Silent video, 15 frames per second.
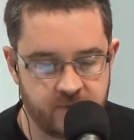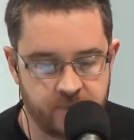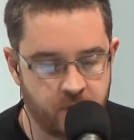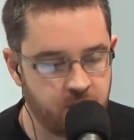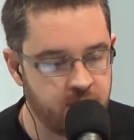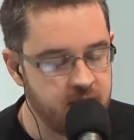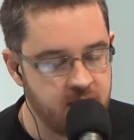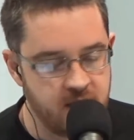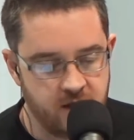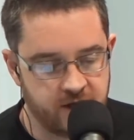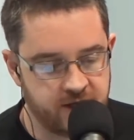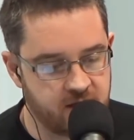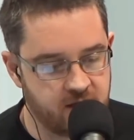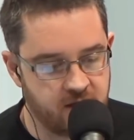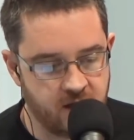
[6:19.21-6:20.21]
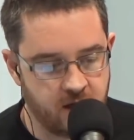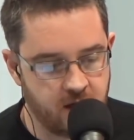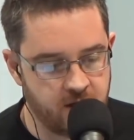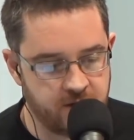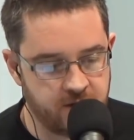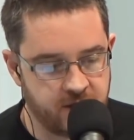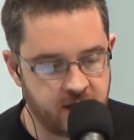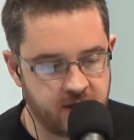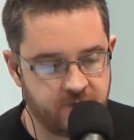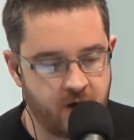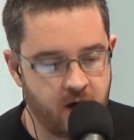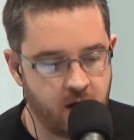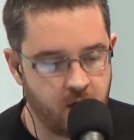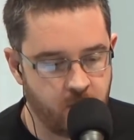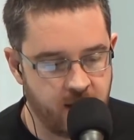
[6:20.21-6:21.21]
But, like, I think if
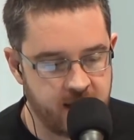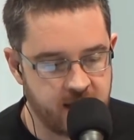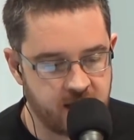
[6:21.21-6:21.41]
Holloway